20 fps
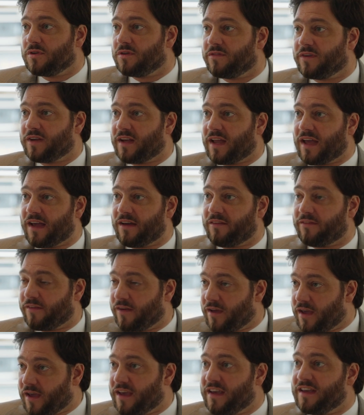even have
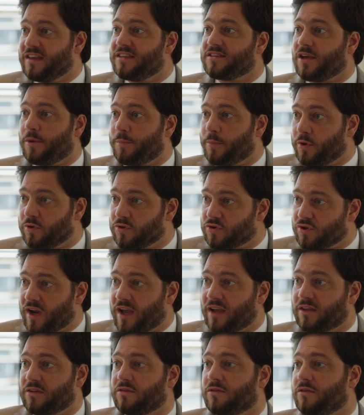a
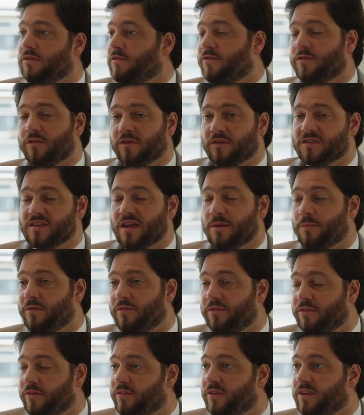subcontractor, for example,
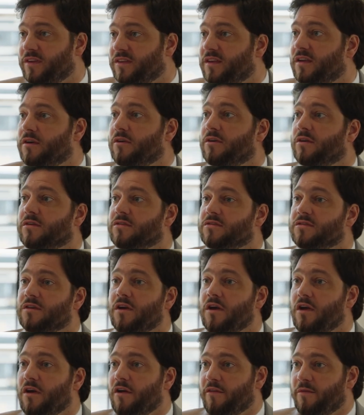for the interiors
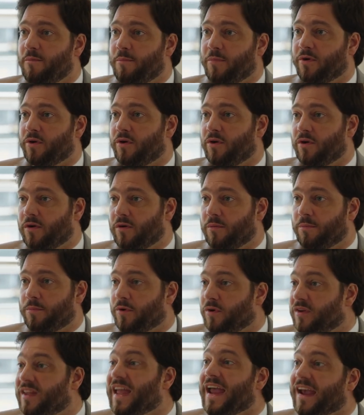
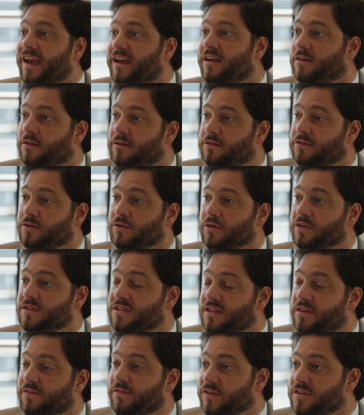per deck. So it's
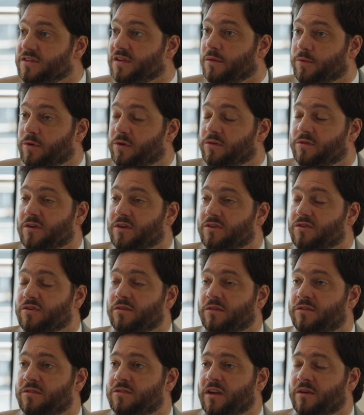different
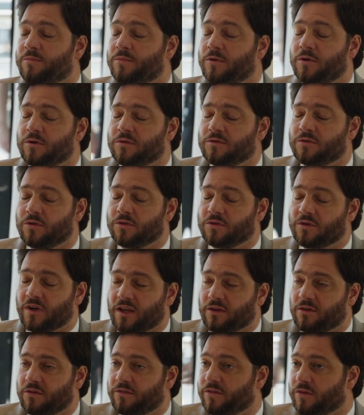
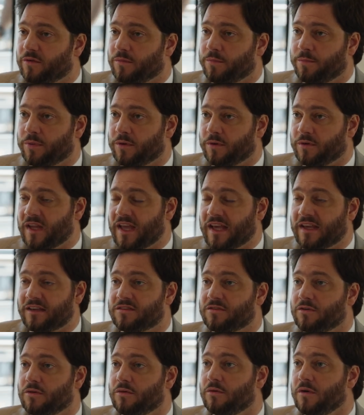subcontractor per deck.
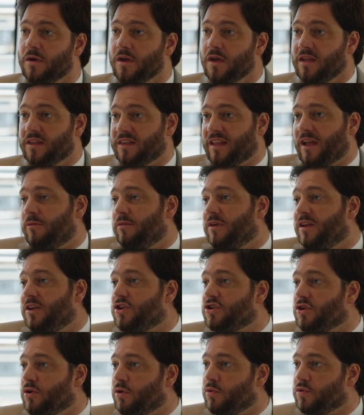So that really
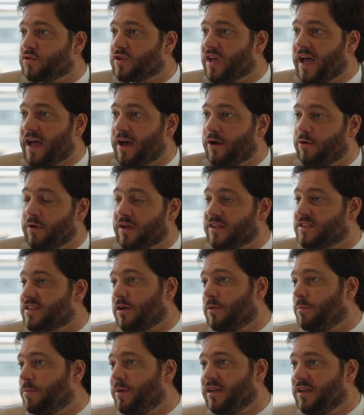shows how it's a
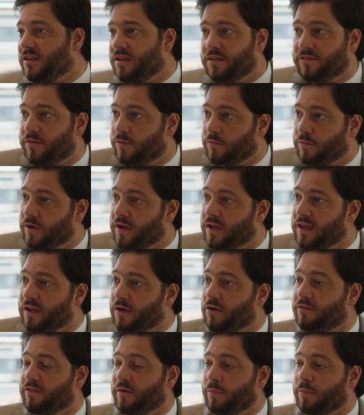completely different way of